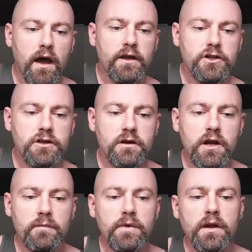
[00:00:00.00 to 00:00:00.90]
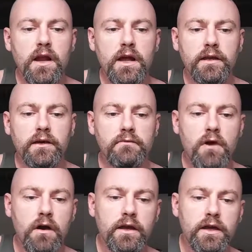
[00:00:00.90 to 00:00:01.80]
I shot up like a
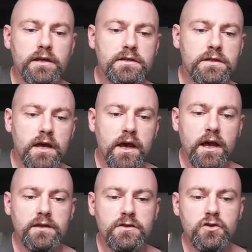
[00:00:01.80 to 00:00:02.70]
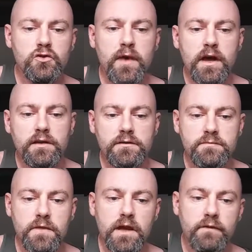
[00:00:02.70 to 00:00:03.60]
rocket, and to my
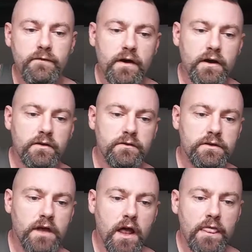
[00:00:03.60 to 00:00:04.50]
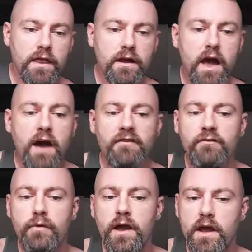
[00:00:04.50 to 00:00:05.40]
dismay I found that
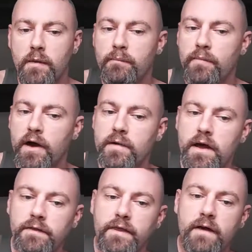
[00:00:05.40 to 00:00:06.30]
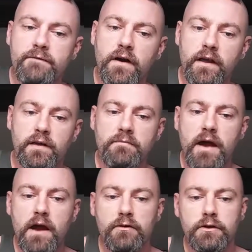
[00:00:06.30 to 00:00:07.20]
halfway up I met that fucking
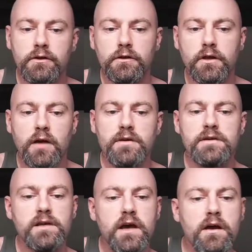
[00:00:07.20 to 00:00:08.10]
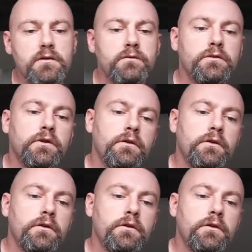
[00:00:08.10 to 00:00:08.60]
barrel coming down.